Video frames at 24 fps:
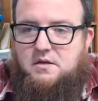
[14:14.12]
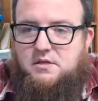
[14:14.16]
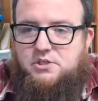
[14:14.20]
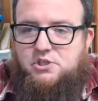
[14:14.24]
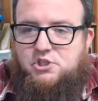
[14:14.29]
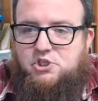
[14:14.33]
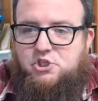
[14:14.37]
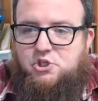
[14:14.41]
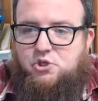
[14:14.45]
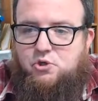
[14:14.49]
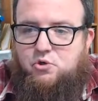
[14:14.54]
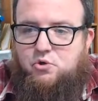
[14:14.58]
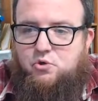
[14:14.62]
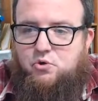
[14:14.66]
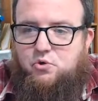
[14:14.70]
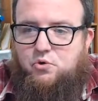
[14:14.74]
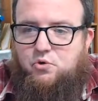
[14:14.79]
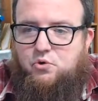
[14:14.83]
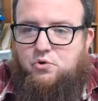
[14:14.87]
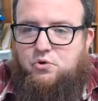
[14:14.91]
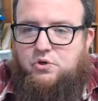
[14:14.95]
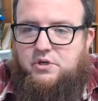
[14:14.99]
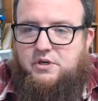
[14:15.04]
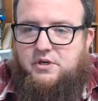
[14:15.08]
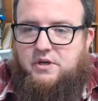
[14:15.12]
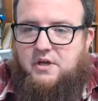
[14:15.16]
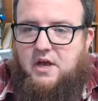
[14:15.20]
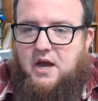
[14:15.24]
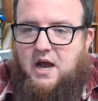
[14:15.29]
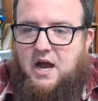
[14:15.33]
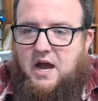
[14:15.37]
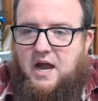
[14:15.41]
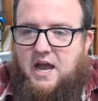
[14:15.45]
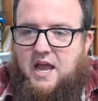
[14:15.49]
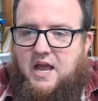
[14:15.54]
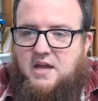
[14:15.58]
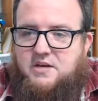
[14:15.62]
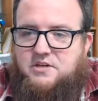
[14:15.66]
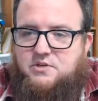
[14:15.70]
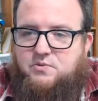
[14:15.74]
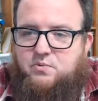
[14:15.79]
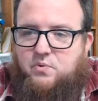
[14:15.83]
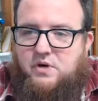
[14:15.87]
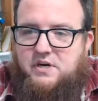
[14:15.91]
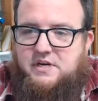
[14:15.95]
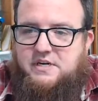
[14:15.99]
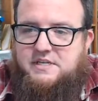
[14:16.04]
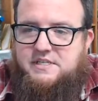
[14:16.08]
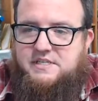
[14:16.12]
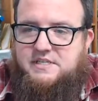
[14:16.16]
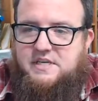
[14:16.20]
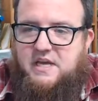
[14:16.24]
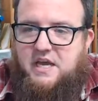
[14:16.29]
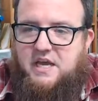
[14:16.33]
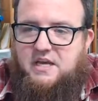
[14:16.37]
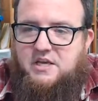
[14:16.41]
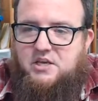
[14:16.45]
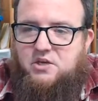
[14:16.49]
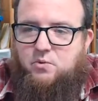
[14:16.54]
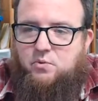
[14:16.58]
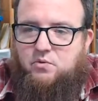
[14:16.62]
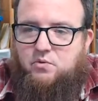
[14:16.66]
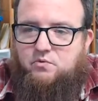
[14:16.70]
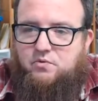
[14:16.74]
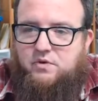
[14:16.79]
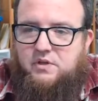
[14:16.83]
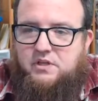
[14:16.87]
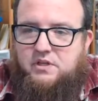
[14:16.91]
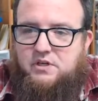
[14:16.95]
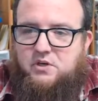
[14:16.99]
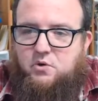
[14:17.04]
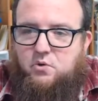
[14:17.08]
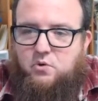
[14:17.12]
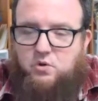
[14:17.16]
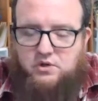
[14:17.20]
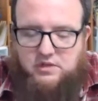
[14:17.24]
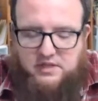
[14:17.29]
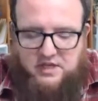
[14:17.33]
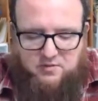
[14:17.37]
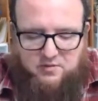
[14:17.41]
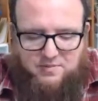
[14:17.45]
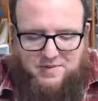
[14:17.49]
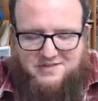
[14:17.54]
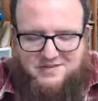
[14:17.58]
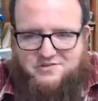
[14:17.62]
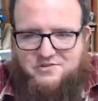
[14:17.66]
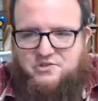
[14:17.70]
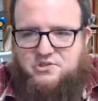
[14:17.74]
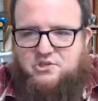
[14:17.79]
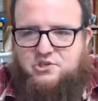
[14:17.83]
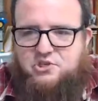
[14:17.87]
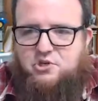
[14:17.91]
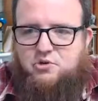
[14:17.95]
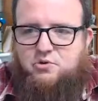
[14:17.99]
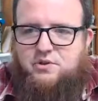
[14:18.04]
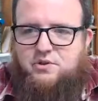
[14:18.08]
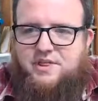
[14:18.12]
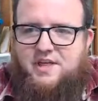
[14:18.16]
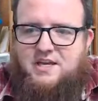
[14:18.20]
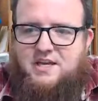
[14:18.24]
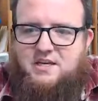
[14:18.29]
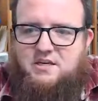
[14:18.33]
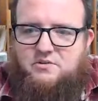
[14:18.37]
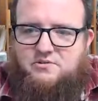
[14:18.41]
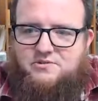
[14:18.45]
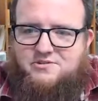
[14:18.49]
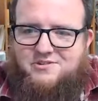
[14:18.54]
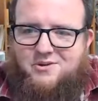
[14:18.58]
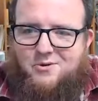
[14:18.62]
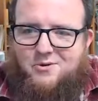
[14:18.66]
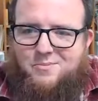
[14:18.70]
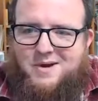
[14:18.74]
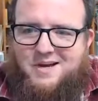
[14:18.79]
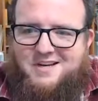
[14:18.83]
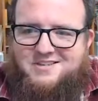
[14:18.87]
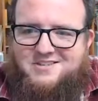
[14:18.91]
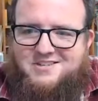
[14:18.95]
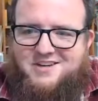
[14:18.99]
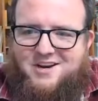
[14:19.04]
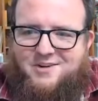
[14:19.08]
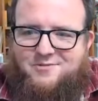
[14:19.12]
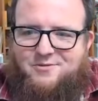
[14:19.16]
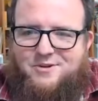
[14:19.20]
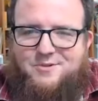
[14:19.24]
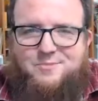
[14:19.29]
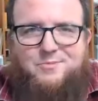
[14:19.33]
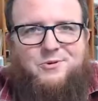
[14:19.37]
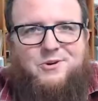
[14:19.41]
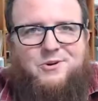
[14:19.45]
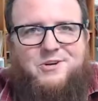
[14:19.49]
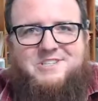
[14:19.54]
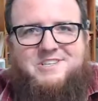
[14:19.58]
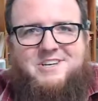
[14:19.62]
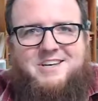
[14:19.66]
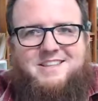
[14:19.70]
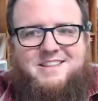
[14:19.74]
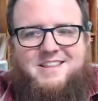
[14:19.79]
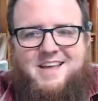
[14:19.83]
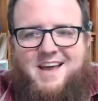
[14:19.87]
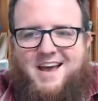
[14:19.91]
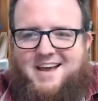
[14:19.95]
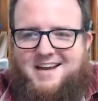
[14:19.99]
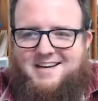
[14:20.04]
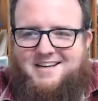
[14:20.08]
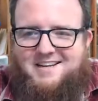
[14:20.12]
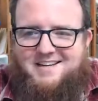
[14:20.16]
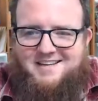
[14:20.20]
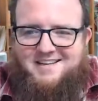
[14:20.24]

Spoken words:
Jude. Hi, I just wanted to say you were really cool at Lego Masters. Jude, thank you so much. I really appreciate that.